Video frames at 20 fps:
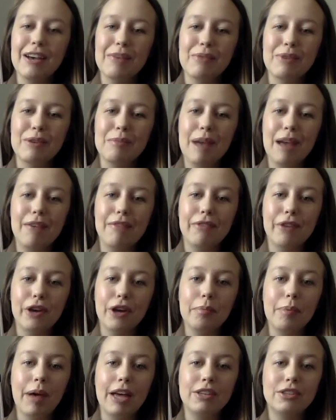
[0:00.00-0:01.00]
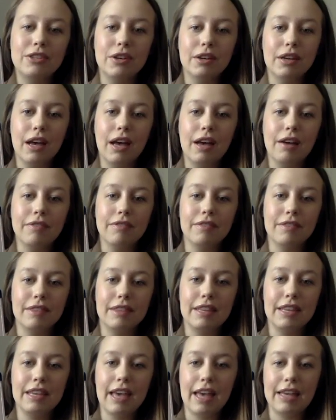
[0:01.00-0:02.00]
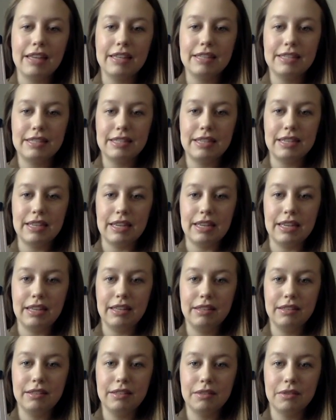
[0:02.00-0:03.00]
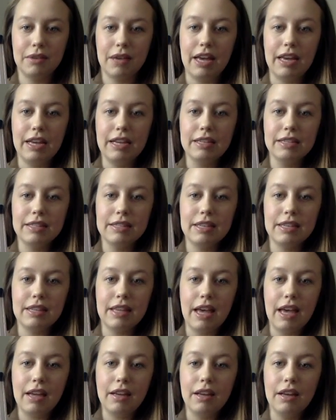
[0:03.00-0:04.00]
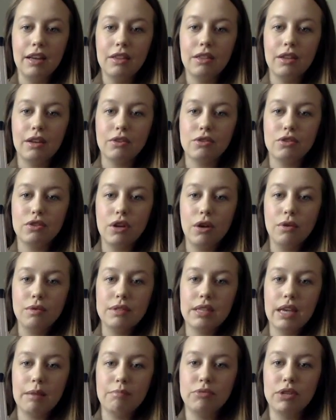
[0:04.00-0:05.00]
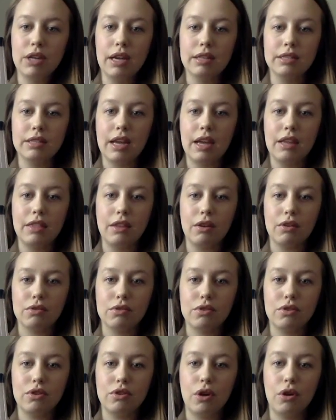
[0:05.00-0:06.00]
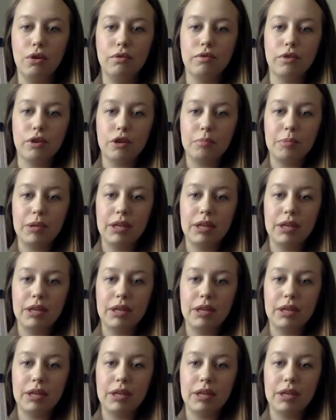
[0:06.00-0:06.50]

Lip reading: with my verb, I took off the ST, okay? See that? There's no subject and there's no verb